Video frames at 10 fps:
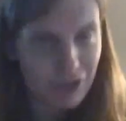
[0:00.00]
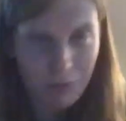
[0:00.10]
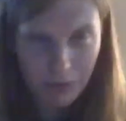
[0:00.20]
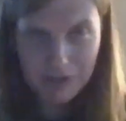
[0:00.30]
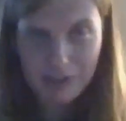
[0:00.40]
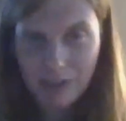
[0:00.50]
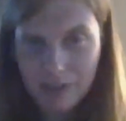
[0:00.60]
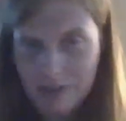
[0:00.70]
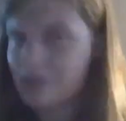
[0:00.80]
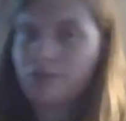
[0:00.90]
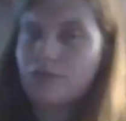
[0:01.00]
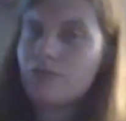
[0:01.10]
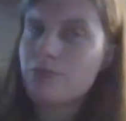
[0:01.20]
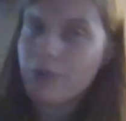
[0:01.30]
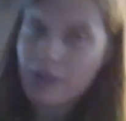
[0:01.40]
resources
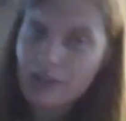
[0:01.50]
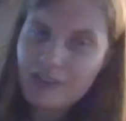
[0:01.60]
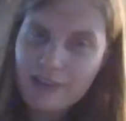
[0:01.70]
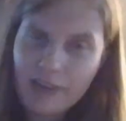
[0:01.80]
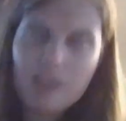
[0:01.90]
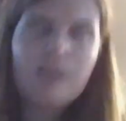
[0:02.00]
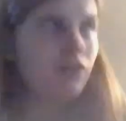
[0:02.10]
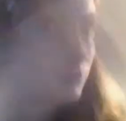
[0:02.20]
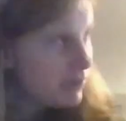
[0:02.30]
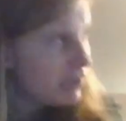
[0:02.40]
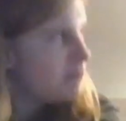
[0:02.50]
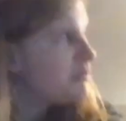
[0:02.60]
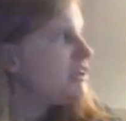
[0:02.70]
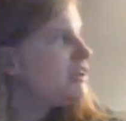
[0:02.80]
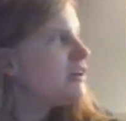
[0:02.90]
or things like that.
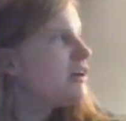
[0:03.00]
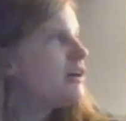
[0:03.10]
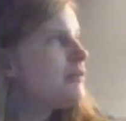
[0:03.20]
Maybe